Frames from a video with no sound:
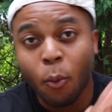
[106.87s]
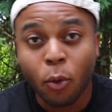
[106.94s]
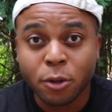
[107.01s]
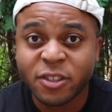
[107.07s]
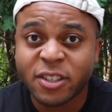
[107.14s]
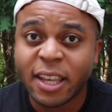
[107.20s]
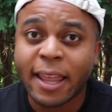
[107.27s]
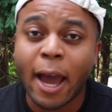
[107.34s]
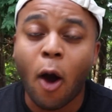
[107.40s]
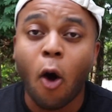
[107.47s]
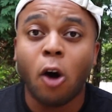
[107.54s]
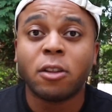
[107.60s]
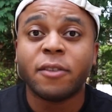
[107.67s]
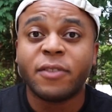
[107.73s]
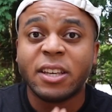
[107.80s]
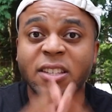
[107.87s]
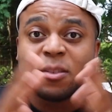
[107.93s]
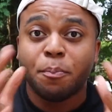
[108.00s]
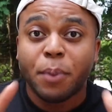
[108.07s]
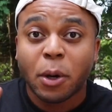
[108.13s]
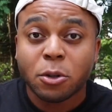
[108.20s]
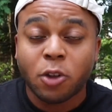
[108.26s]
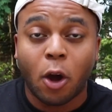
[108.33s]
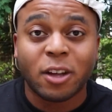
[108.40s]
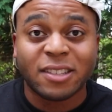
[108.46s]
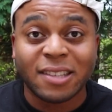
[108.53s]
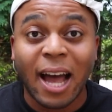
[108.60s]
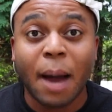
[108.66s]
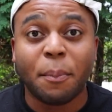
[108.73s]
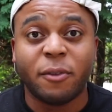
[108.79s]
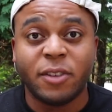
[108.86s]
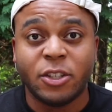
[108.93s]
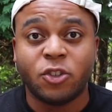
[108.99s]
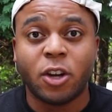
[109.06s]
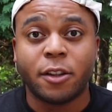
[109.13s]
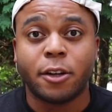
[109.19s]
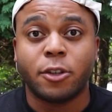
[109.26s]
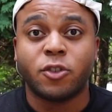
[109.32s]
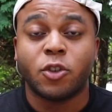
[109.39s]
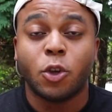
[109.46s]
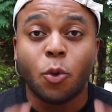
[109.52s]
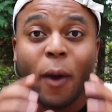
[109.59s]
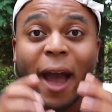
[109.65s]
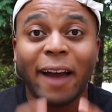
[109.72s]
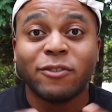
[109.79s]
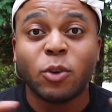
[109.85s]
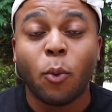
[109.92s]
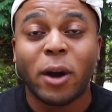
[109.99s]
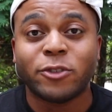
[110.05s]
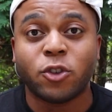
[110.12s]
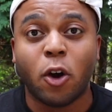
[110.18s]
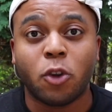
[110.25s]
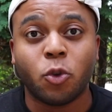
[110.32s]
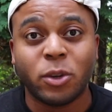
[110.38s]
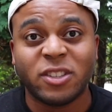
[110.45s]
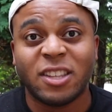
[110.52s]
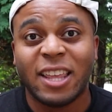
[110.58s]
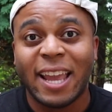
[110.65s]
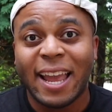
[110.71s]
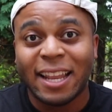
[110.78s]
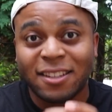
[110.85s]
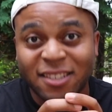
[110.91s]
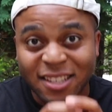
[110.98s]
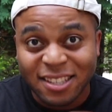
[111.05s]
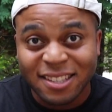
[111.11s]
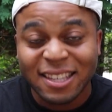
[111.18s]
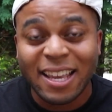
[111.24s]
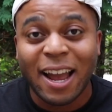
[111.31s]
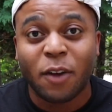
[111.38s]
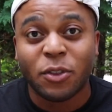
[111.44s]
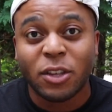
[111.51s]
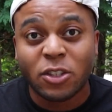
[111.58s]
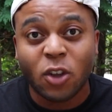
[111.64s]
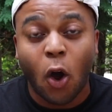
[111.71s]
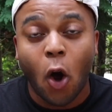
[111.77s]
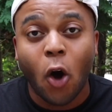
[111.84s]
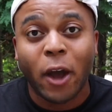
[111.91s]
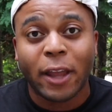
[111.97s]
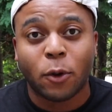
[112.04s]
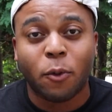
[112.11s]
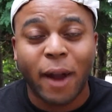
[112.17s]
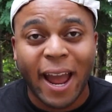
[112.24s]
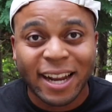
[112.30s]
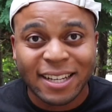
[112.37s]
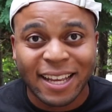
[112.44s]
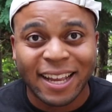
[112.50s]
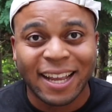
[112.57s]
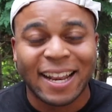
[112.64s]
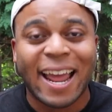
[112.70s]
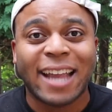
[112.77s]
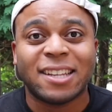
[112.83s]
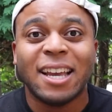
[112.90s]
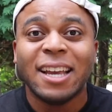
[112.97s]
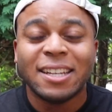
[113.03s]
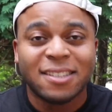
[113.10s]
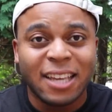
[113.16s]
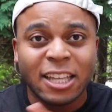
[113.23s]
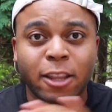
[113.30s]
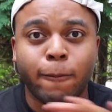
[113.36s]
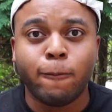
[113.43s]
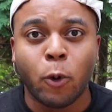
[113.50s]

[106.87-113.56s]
I will say that all of these build on top of each other, so you have to watch all the way to the end to see how these all interact and connect to get the